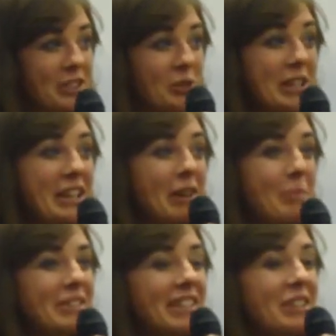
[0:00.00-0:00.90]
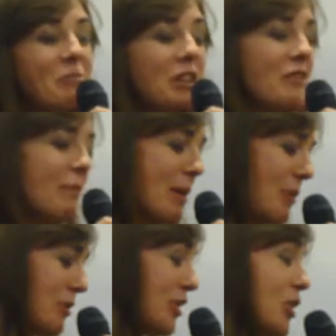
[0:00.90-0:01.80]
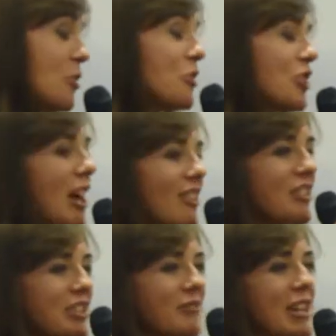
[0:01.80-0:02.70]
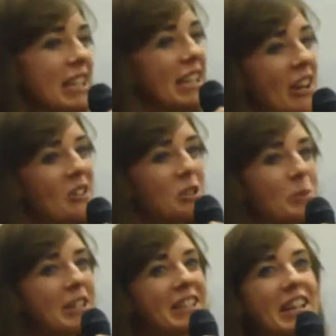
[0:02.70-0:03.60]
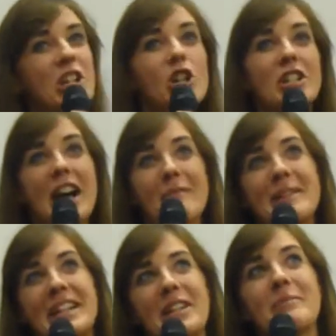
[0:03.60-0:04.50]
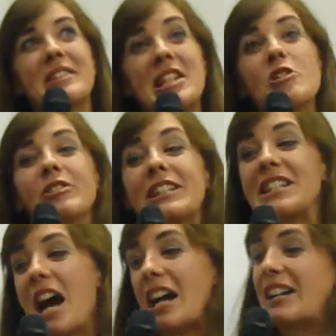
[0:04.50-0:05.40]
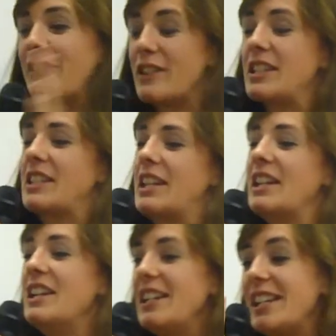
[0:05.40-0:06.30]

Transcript: So he represented one of my most huge challenges in writing a character because I could not make him secretly not Kavinsky.